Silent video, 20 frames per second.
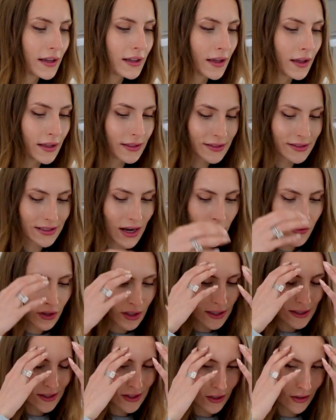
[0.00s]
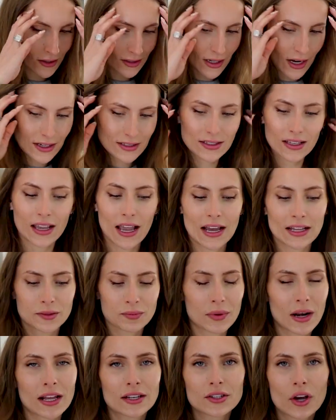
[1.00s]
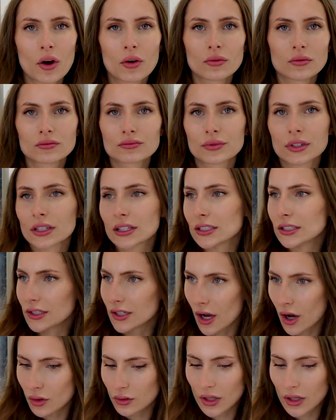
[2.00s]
It's definitely certain kinds of cats, but I don't really know.